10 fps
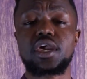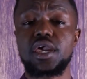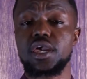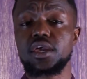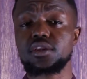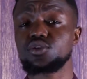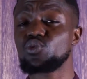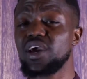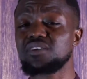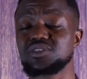and
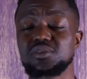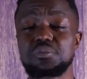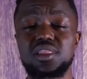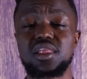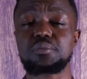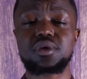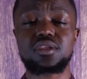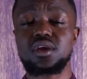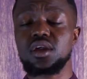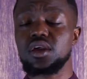you have some
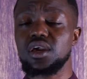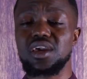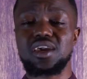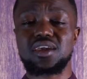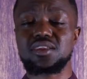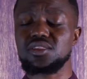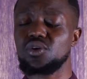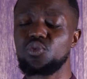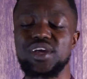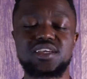lemon and
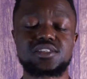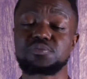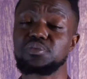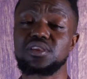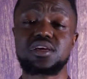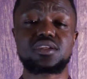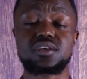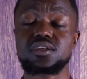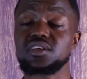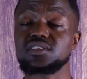the way it's
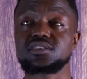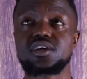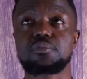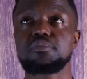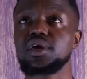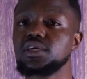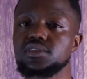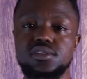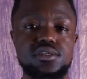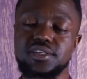blended, it's amazing.